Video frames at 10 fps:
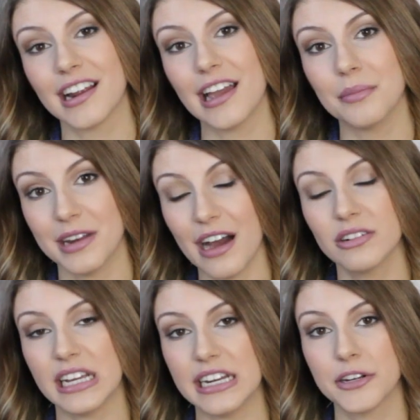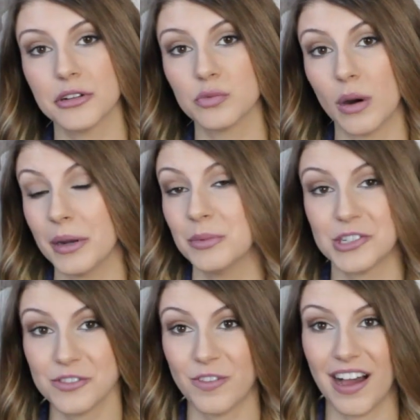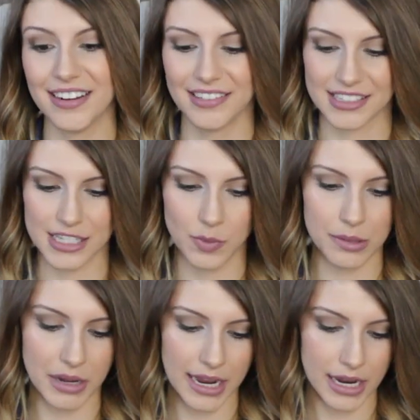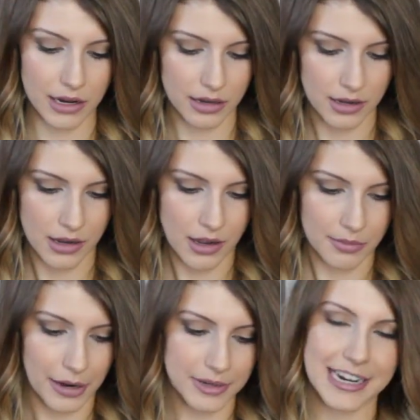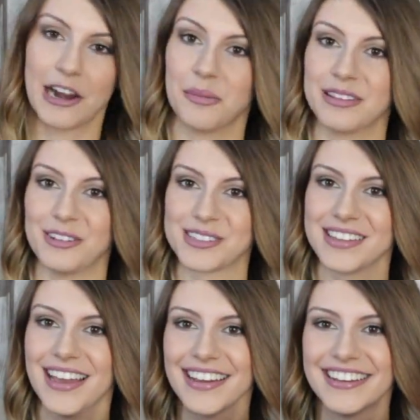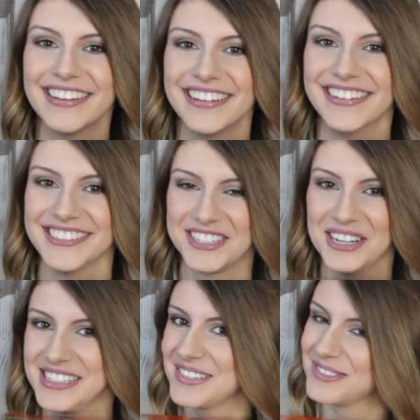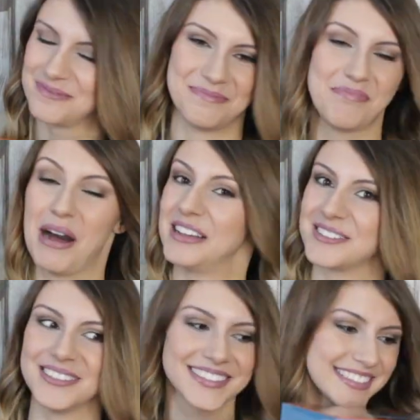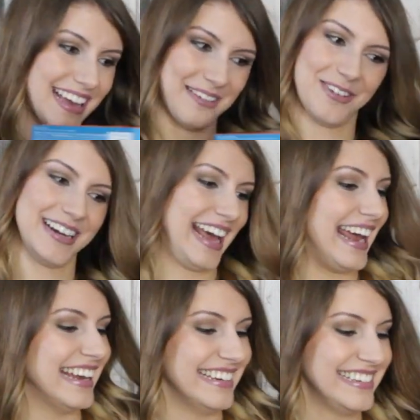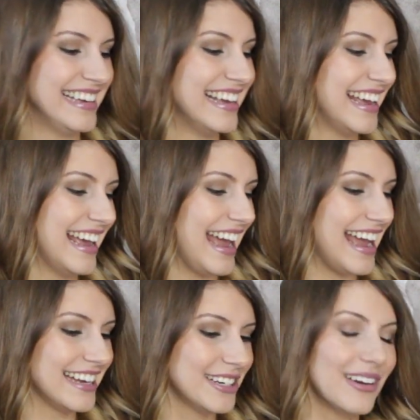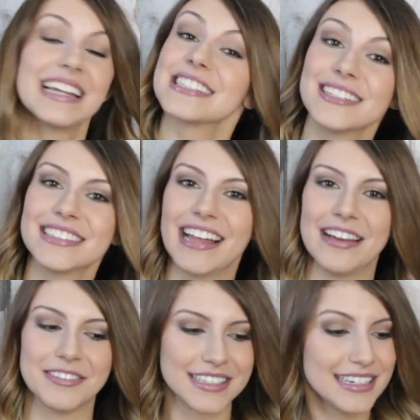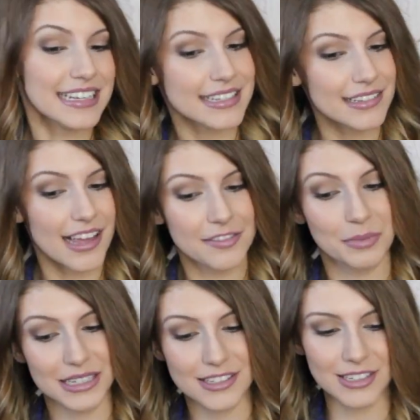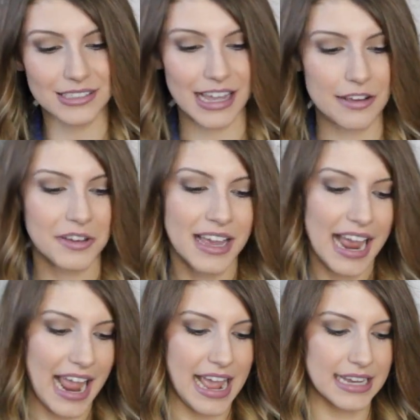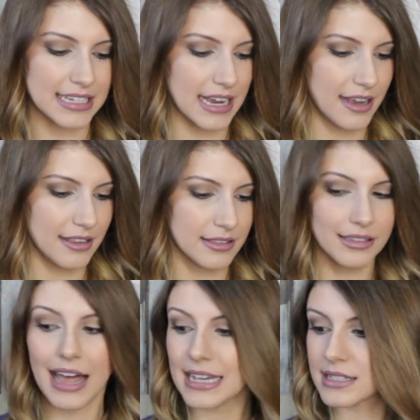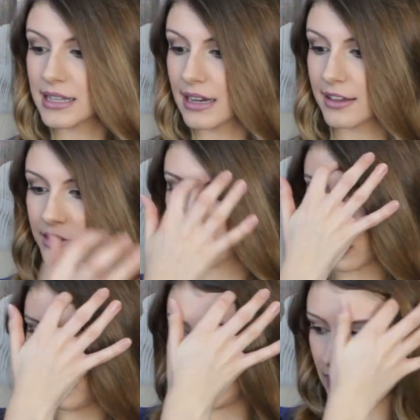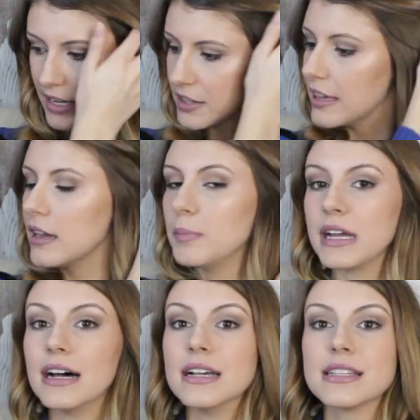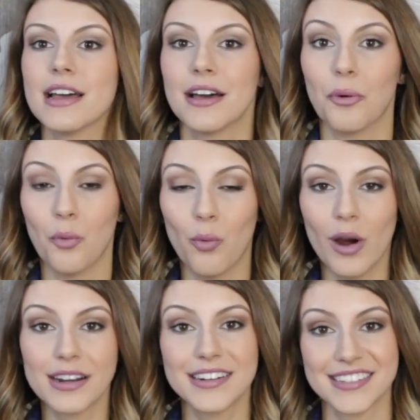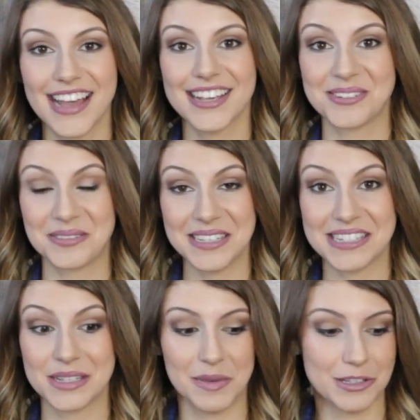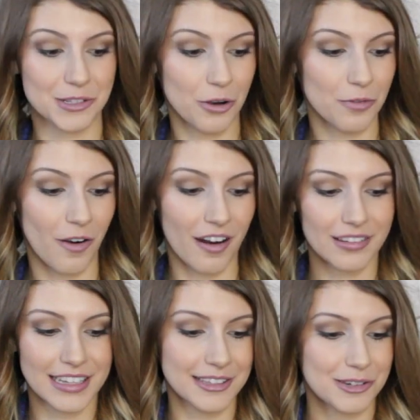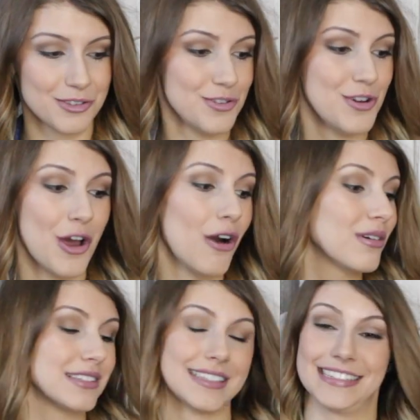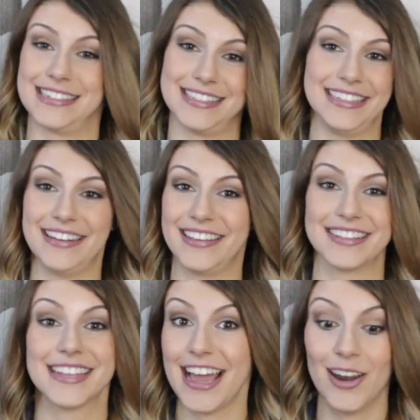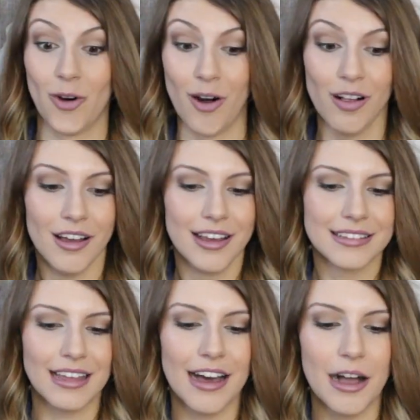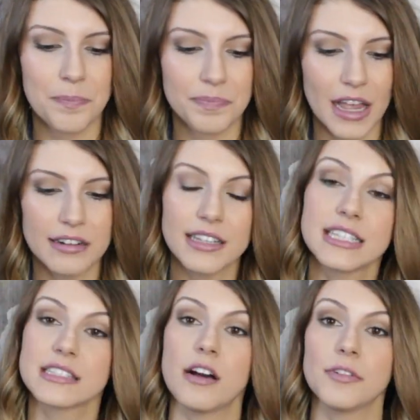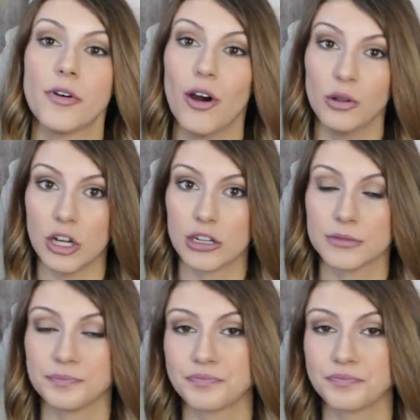that I am now an 80-year-old woman, which is fine. This is what my retirement looks like. Just puzzles every day. And you know what? It's a good life. It's an easy life, but it's a good life. And the last thing in this haul video, I think, because what a disaster this has been so far. Like, there's no consistency to this at all. I got this off of Hotlook.